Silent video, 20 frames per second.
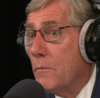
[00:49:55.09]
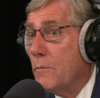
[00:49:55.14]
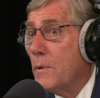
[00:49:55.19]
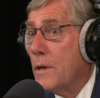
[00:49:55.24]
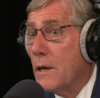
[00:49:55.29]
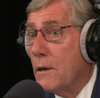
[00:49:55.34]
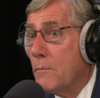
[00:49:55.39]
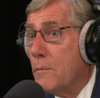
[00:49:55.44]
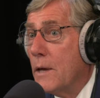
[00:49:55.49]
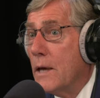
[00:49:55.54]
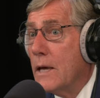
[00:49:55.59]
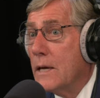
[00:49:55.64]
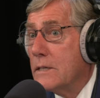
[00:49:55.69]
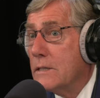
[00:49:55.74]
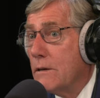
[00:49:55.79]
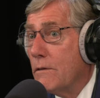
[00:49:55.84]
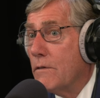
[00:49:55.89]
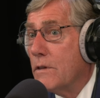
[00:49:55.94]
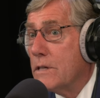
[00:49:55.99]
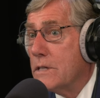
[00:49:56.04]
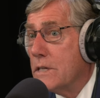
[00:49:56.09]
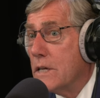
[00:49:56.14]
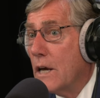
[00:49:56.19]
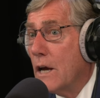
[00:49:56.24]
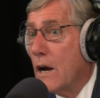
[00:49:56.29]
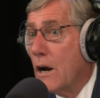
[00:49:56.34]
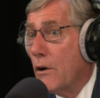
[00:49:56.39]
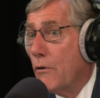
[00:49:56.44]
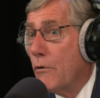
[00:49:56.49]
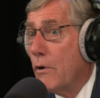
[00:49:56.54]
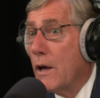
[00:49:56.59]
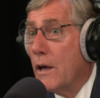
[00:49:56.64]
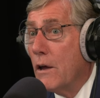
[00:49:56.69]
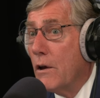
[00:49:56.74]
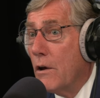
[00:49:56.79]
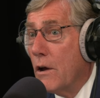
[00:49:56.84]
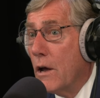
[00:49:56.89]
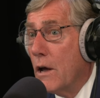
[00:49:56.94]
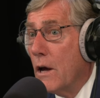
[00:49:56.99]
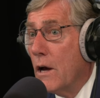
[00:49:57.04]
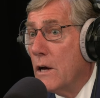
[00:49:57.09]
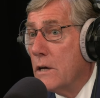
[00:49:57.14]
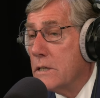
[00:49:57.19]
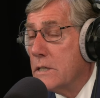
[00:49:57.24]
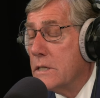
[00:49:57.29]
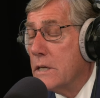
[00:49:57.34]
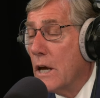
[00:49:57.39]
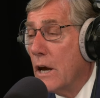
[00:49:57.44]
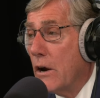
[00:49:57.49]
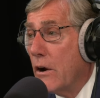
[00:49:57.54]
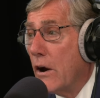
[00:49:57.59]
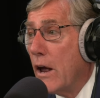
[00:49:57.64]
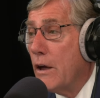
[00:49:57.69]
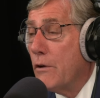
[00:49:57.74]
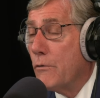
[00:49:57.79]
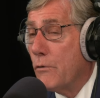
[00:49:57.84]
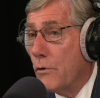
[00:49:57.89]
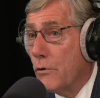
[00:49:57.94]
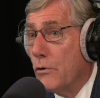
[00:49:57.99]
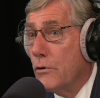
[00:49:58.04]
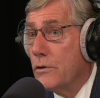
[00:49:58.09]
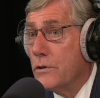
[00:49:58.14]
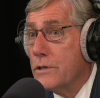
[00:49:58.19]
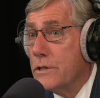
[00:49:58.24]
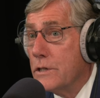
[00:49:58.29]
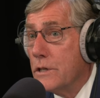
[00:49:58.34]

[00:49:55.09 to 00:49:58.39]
be, because of the C R A uh, C R A rules.